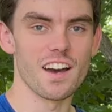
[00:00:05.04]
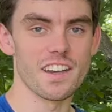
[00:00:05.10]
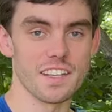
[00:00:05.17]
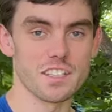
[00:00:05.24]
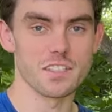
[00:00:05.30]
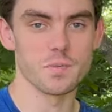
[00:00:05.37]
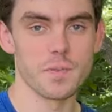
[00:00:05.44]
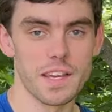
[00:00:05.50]

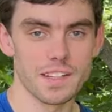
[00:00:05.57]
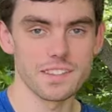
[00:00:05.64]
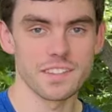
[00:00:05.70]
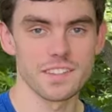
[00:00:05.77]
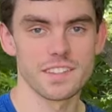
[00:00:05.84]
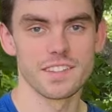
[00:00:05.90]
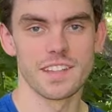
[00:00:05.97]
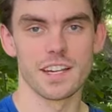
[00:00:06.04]
expect
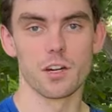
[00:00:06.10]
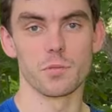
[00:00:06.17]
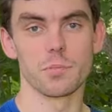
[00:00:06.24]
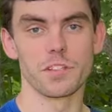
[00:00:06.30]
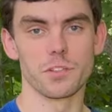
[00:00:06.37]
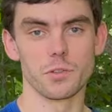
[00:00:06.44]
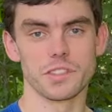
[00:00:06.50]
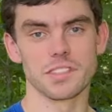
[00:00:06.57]
that I would be
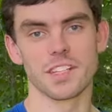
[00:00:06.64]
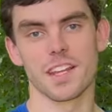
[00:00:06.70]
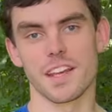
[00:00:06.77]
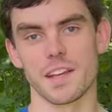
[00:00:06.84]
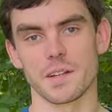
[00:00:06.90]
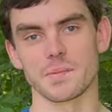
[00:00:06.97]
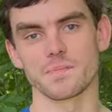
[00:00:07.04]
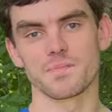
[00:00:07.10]
doing
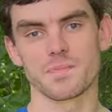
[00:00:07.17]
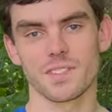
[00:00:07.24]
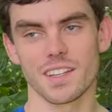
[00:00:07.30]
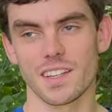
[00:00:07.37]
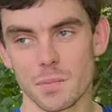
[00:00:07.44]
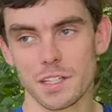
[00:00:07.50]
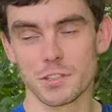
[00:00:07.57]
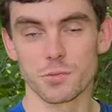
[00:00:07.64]
today.
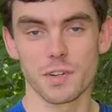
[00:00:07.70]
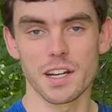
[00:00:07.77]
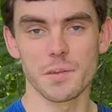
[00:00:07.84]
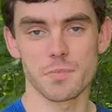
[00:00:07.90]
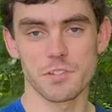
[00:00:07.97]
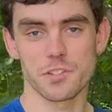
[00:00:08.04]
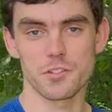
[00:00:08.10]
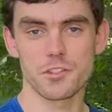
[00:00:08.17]
It's right up
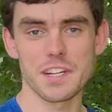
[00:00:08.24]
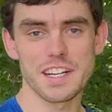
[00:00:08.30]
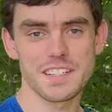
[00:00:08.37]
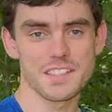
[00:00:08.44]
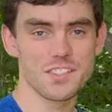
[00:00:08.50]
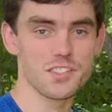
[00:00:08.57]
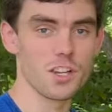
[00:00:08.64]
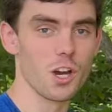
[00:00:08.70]
the street,
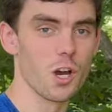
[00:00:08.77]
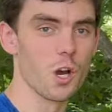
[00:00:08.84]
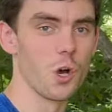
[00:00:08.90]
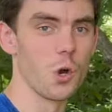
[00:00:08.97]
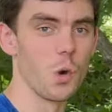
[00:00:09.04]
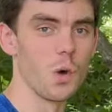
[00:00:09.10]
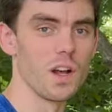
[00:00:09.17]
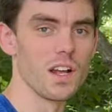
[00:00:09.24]

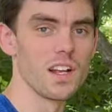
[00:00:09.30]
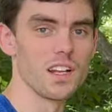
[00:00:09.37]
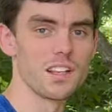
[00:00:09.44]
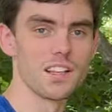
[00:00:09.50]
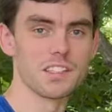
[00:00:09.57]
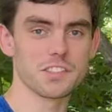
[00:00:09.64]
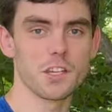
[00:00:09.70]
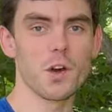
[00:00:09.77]
so
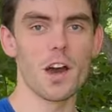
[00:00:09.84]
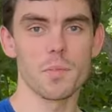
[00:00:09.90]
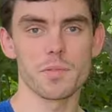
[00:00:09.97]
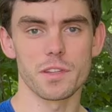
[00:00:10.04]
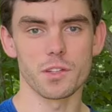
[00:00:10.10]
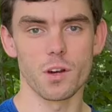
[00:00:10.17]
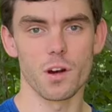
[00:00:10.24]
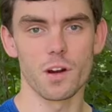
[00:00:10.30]
let's go hop in the
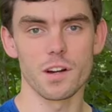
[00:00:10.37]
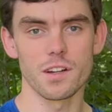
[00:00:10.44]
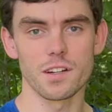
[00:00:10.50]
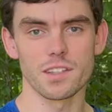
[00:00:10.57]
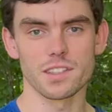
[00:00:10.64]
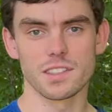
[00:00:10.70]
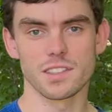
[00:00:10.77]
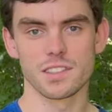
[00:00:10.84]
car
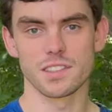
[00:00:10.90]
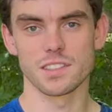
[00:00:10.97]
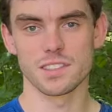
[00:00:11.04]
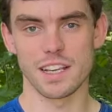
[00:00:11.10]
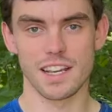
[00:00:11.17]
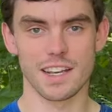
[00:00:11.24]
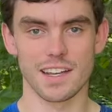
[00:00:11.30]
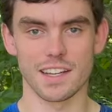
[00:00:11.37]

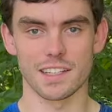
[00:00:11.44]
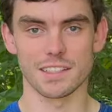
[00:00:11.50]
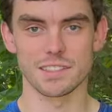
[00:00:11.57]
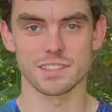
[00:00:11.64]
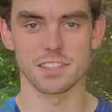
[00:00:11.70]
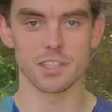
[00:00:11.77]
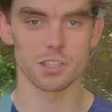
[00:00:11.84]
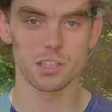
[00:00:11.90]
and
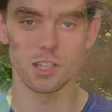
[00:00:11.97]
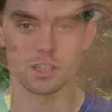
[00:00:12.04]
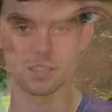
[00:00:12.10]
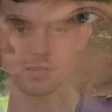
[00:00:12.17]
take a look. All